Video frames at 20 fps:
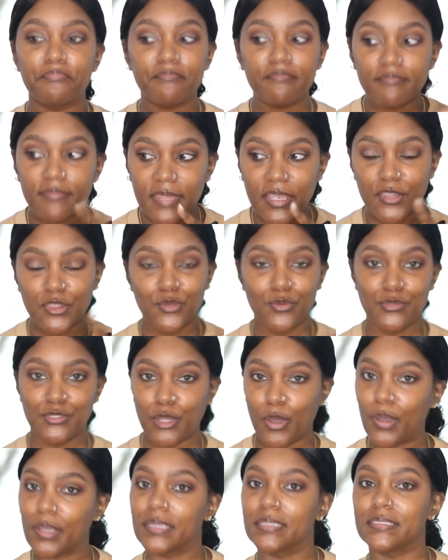through
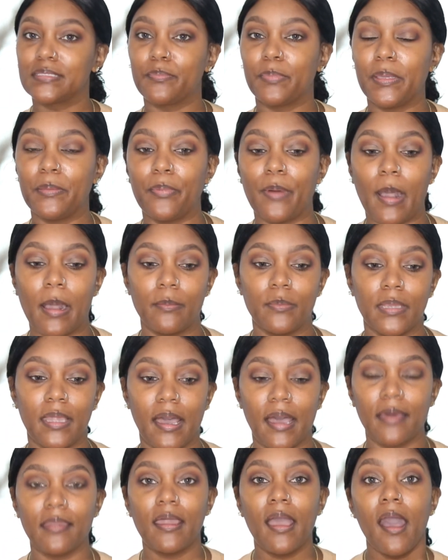talking to people, I'm
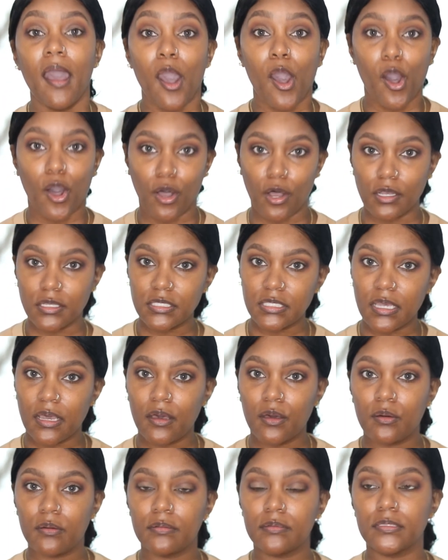not.
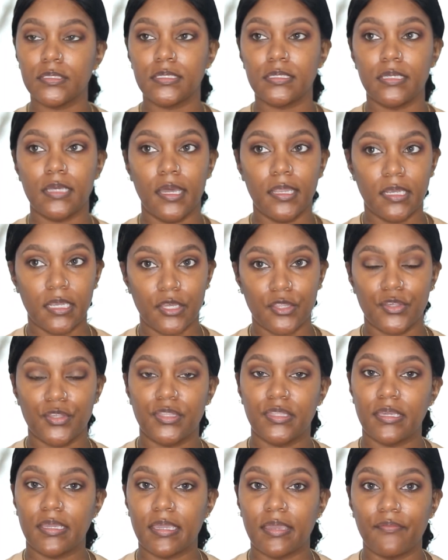Also, another
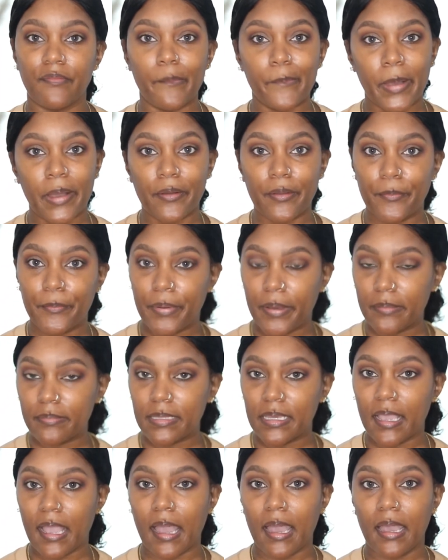thing, if I'm out in public
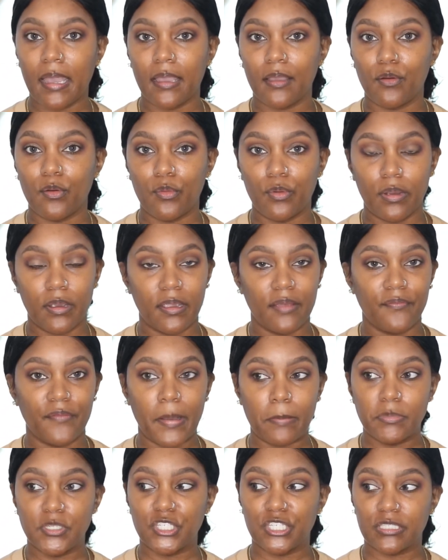or if I'm
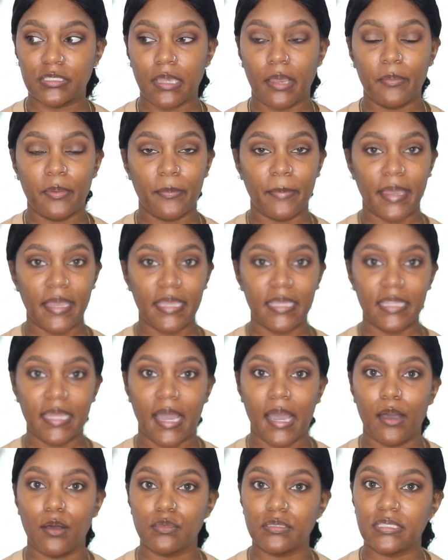just coming back in the
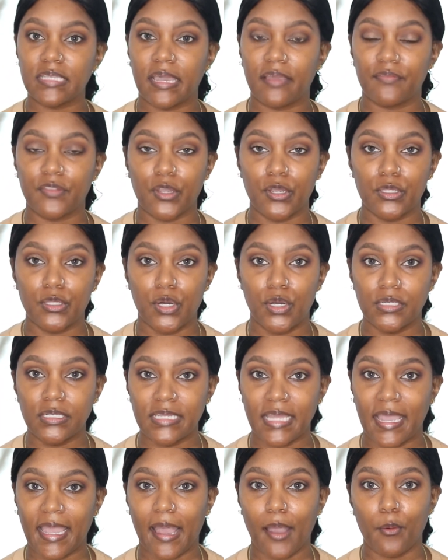house after a long day,
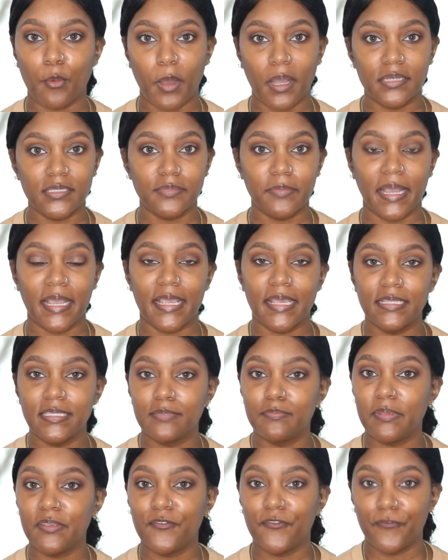I wash my hands
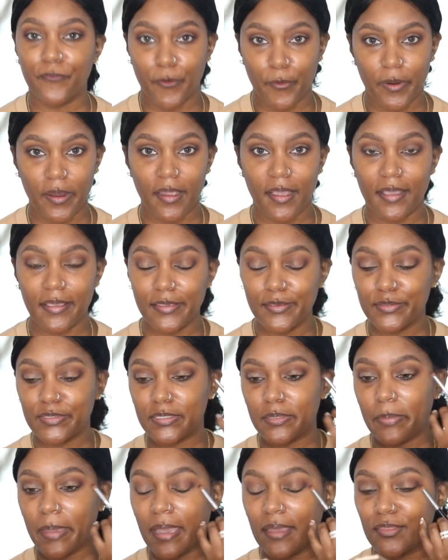before I use the
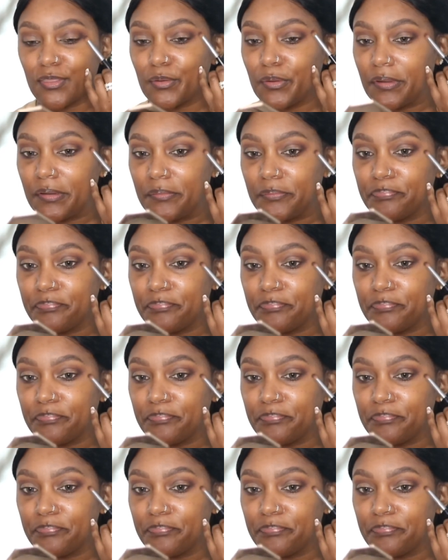bathroom.